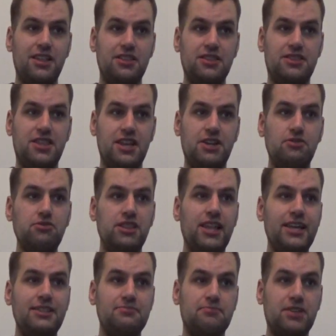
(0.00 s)
they don't
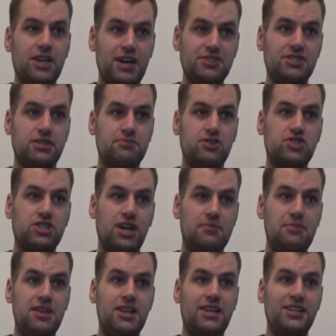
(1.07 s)
let customers
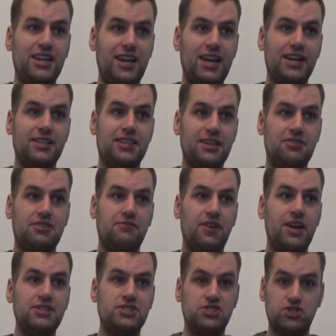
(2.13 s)
come in and connect their
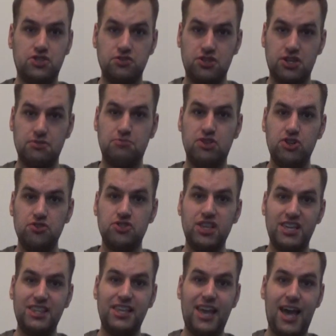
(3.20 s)
devices to the computers
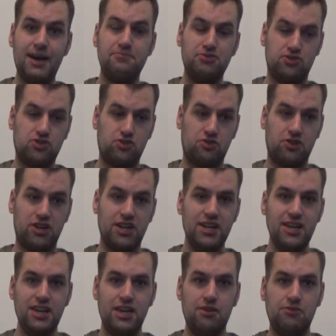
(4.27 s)
in the Apple store,
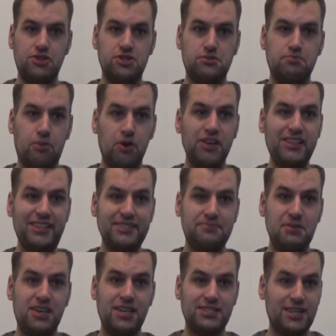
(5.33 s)
which is pointless
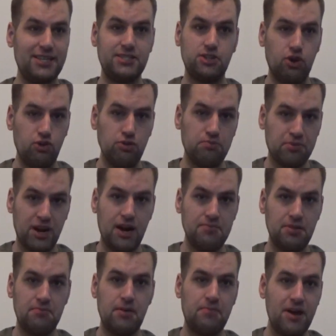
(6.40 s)
because that's the whole
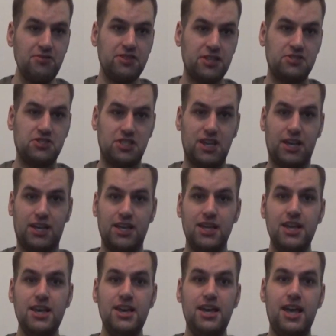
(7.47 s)
problem about this thing.
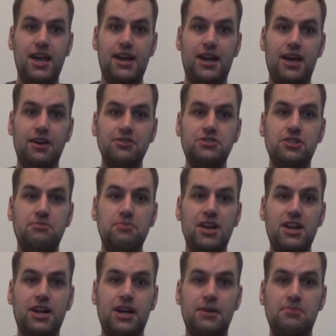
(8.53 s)
And I also
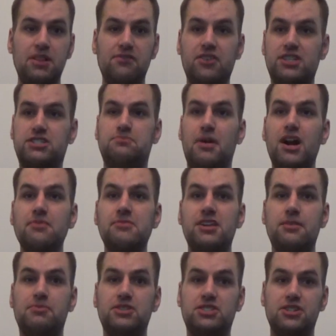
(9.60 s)
made a couple of
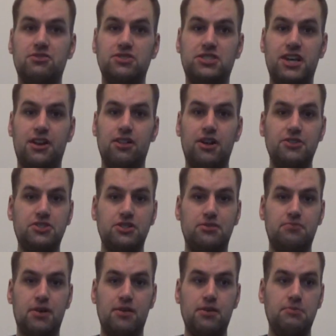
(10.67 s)
experiment episodes that'll
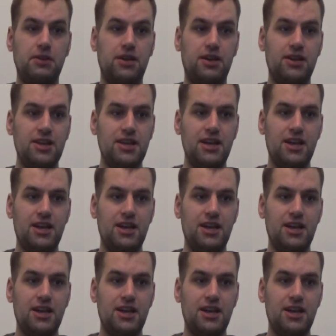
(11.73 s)
also probably